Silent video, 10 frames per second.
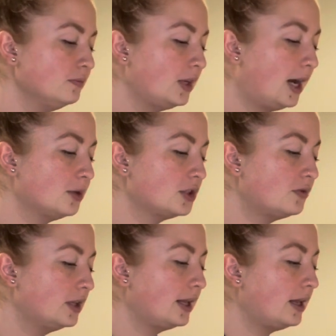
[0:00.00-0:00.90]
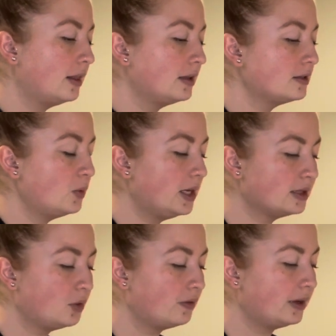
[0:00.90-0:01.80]
I almost feel like this week is
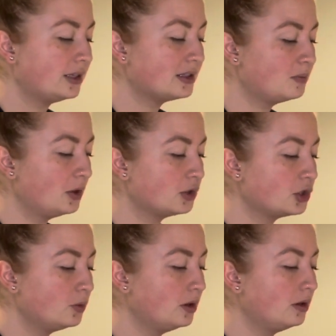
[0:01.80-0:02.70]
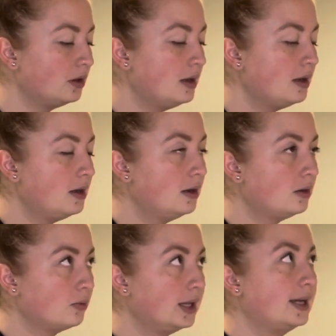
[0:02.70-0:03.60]
more of like a spiritual
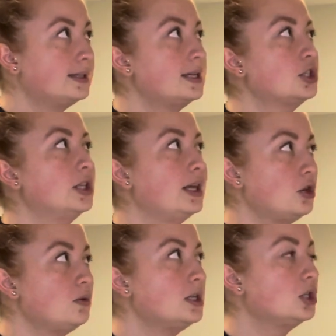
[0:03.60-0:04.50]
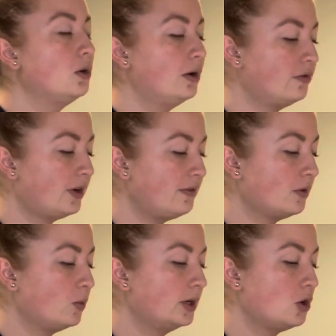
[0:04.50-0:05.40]
realization that you need to go out and fight for
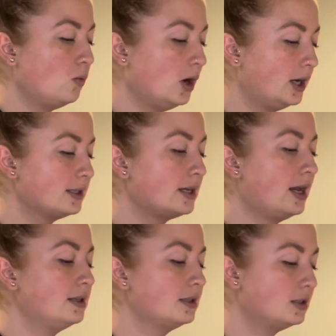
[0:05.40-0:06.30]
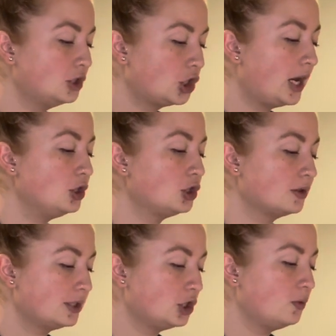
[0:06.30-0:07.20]
what you want and change your
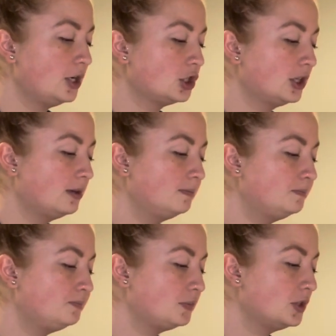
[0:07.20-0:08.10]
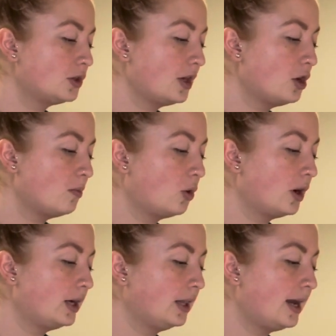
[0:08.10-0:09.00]
situation so that you're more
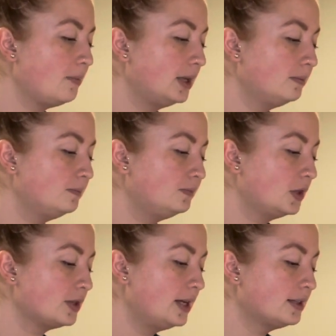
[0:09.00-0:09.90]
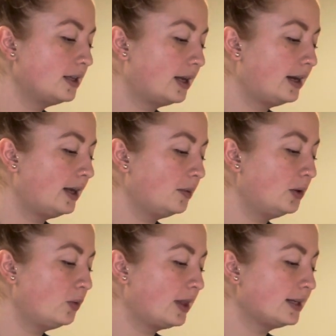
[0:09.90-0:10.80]
in alignment. There is like an element
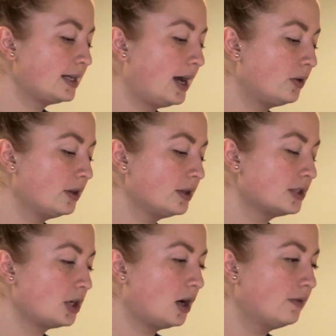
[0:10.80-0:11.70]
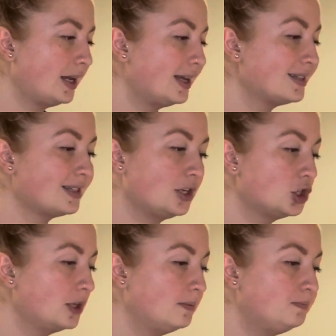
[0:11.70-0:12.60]
with that Tower and the Star of like
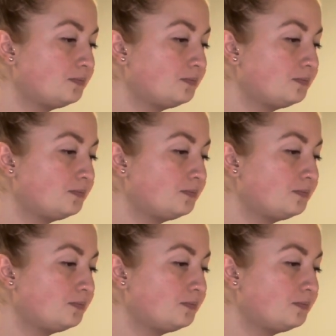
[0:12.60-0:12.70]
ascension,